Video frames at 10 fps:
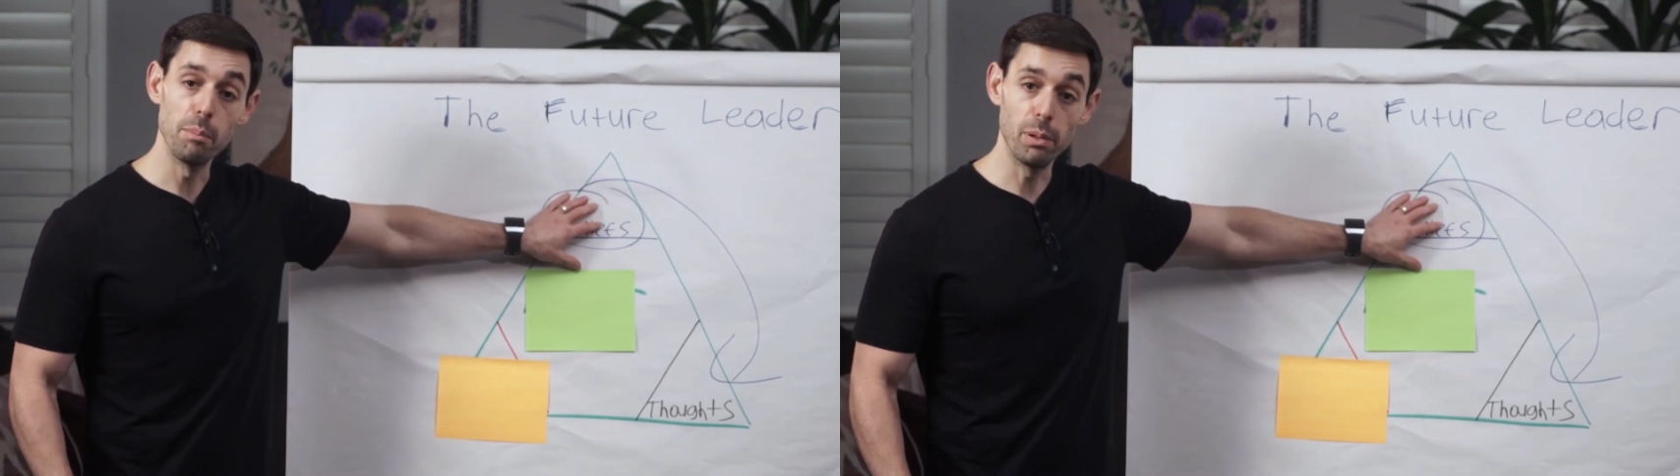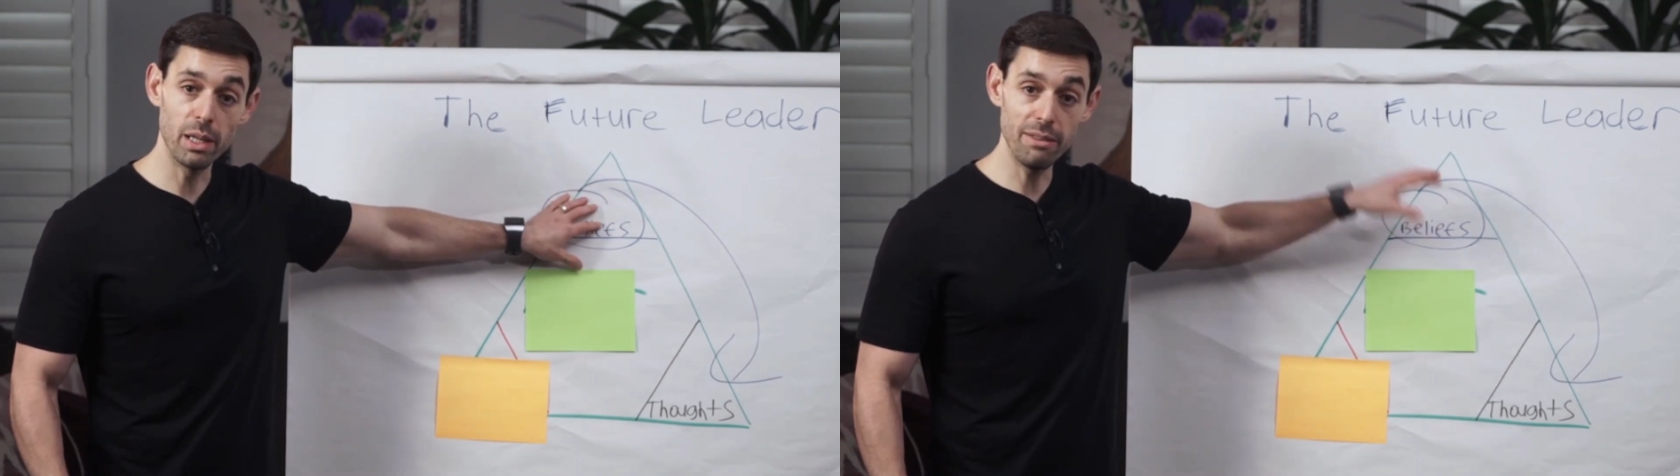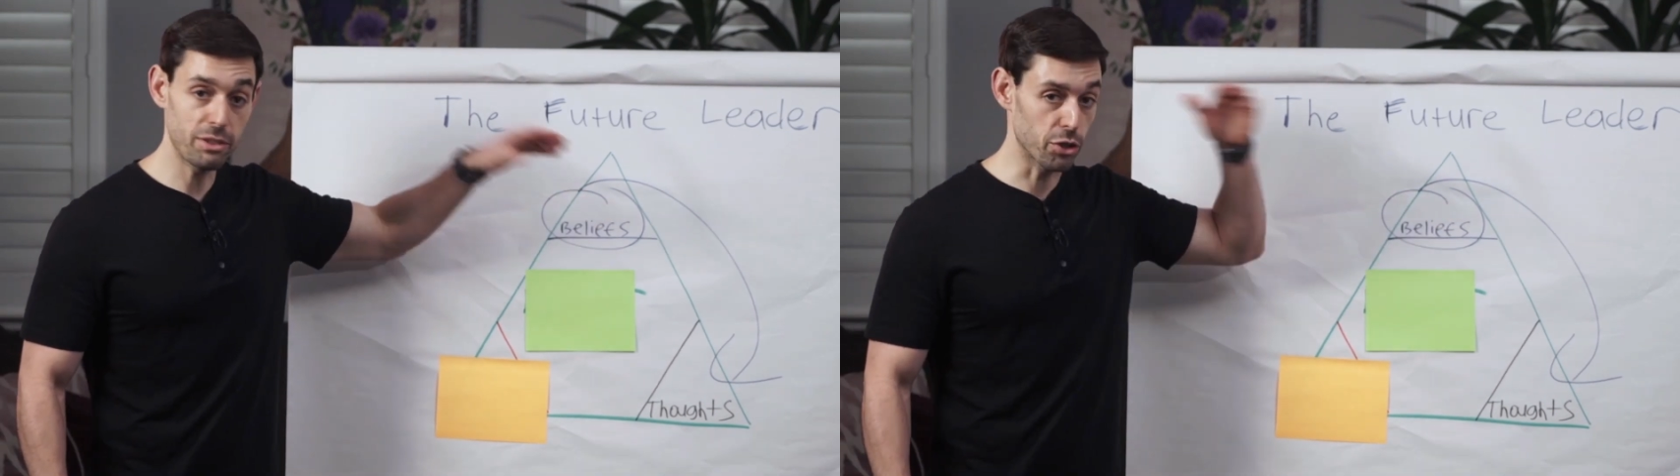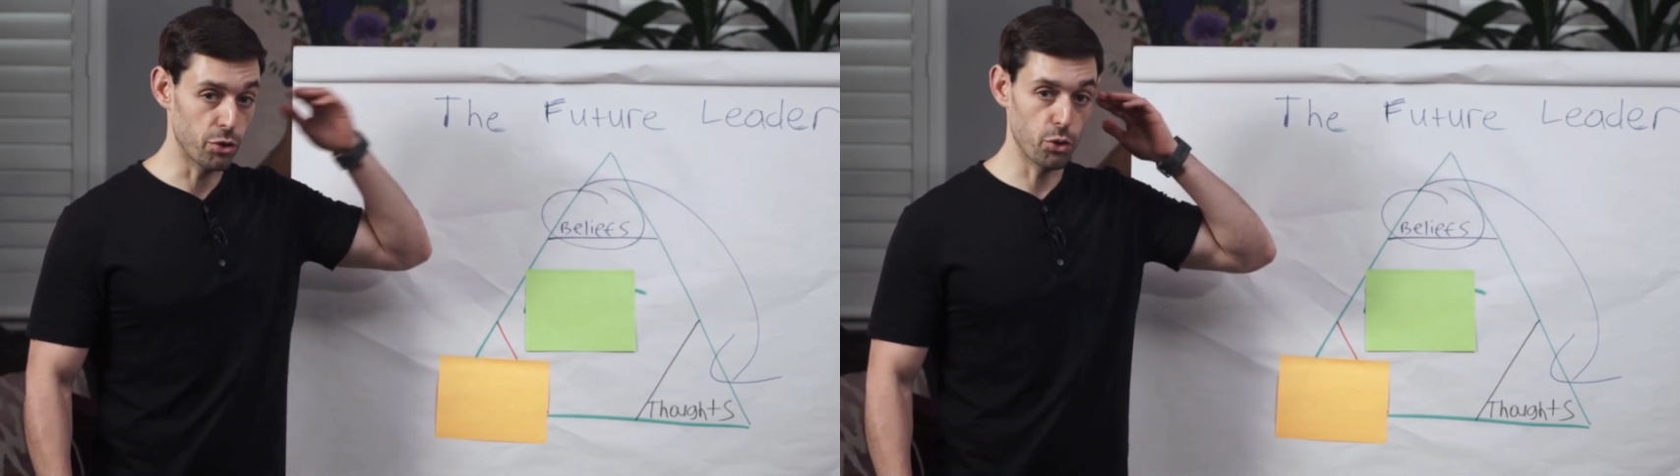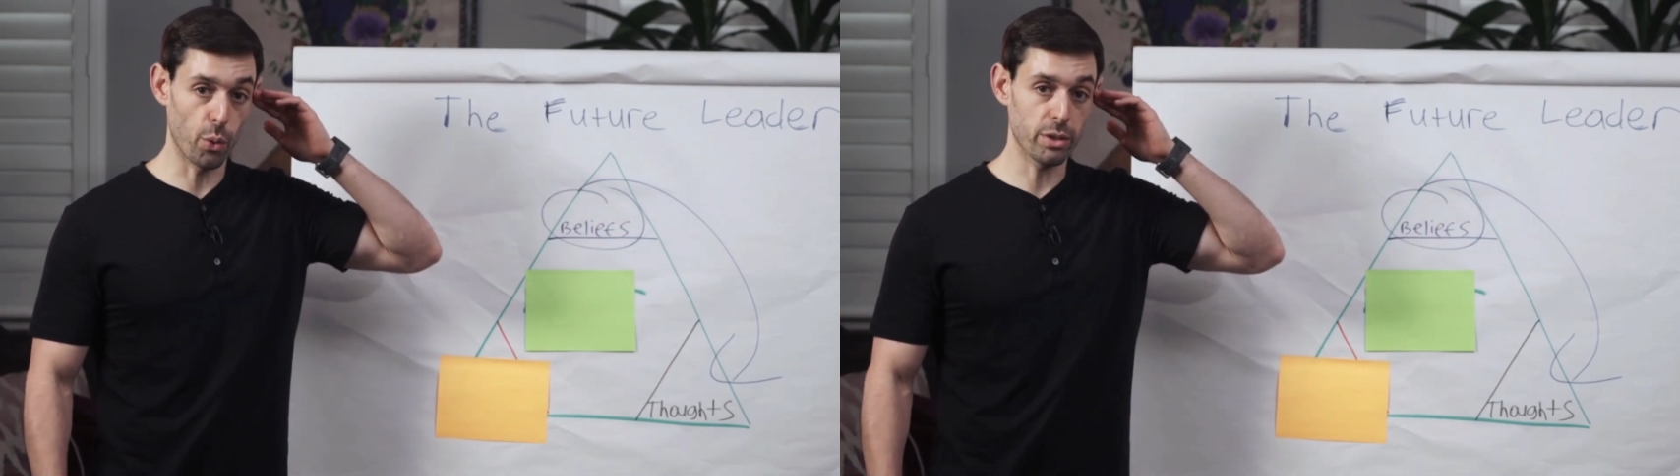beliefs, your
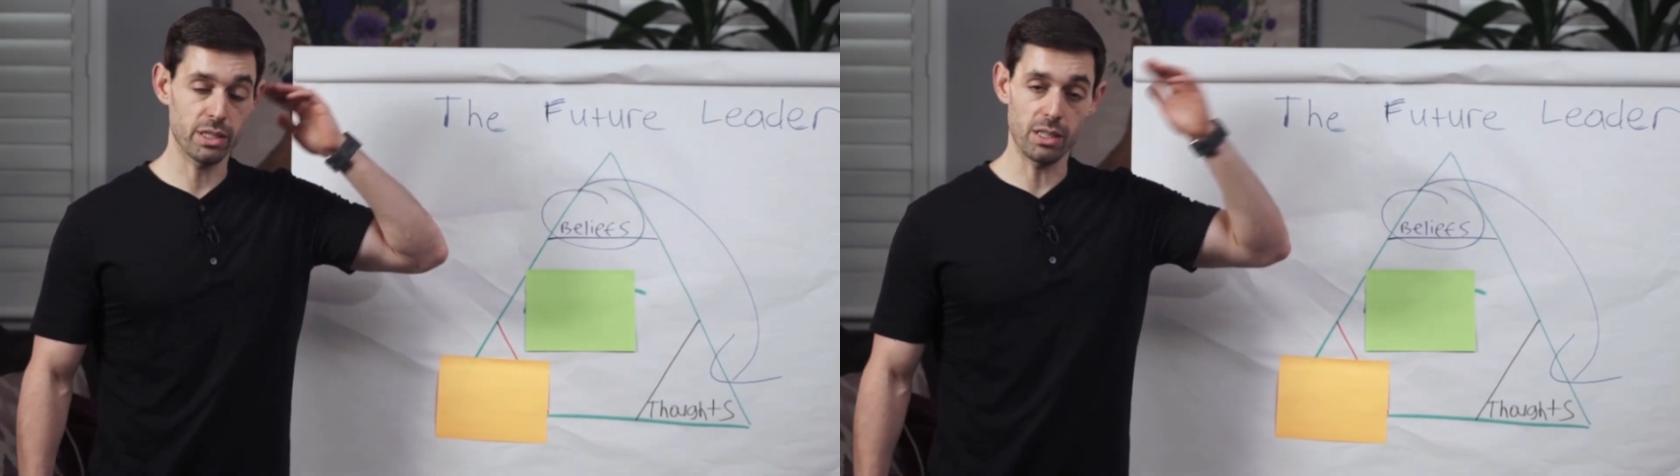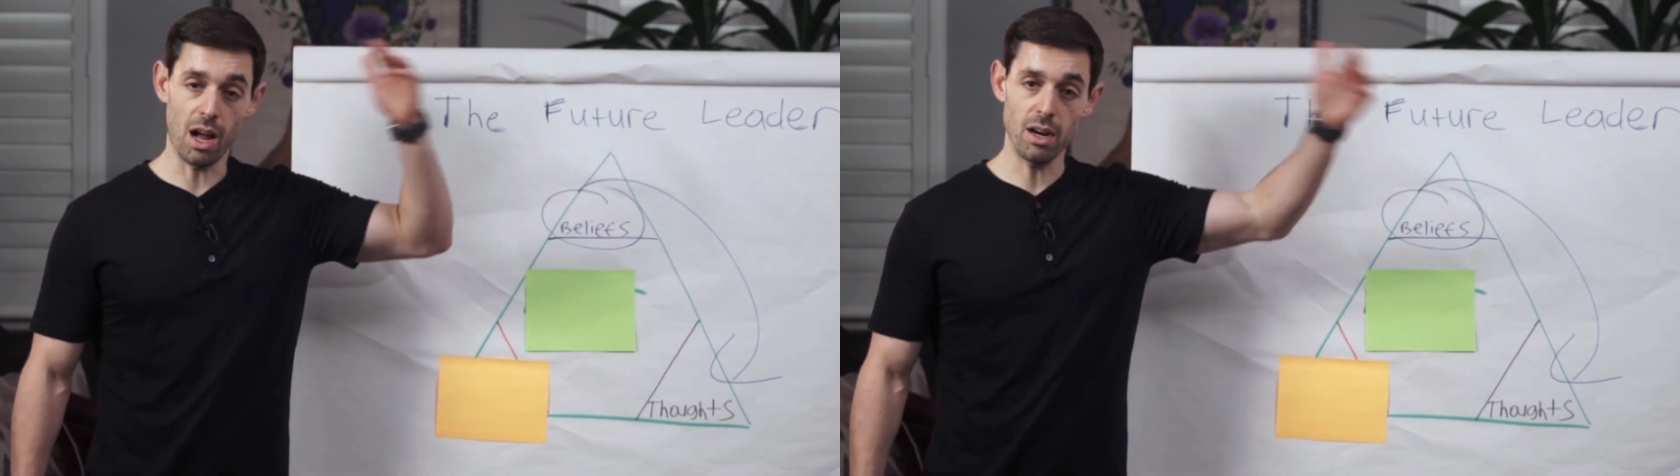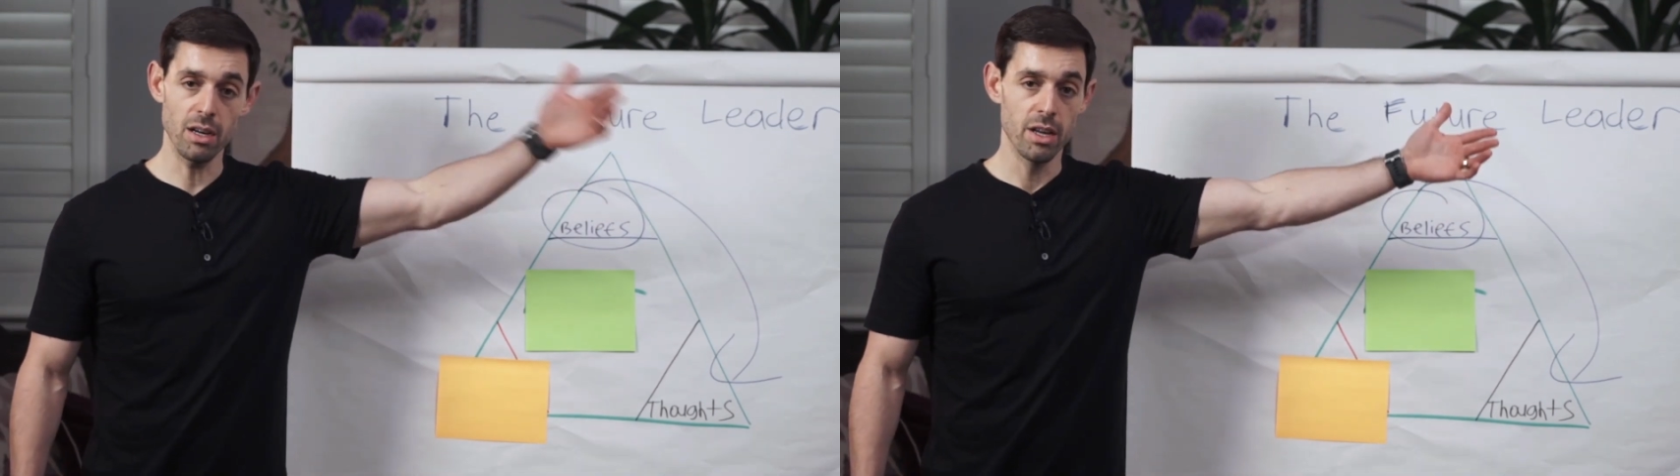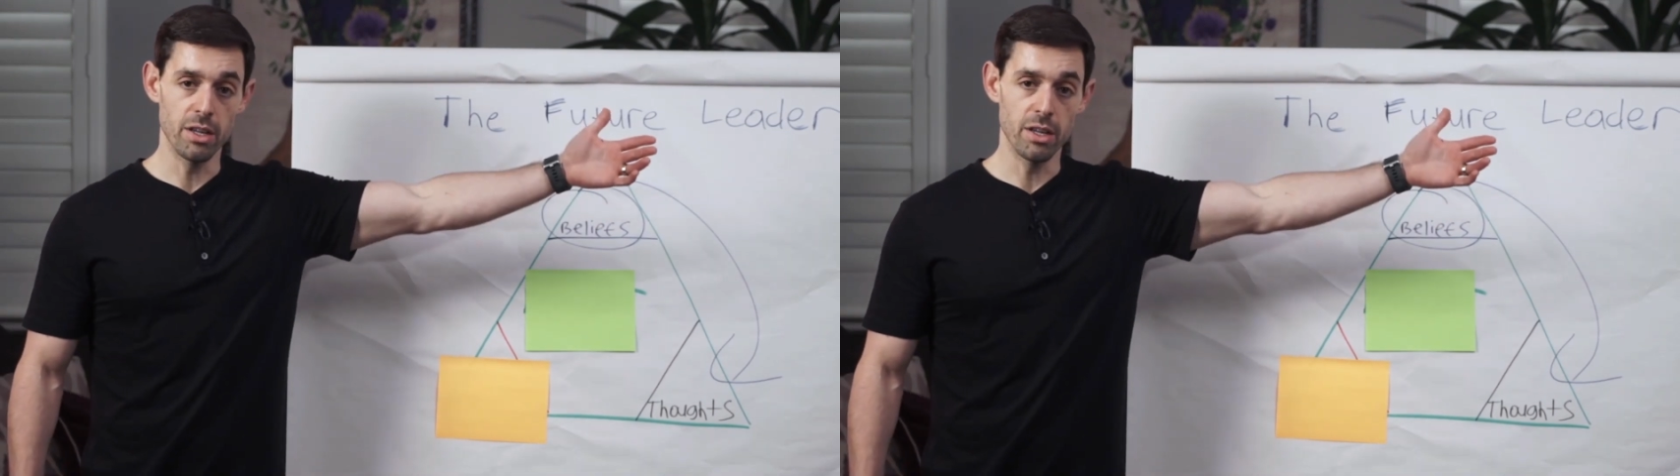North Star,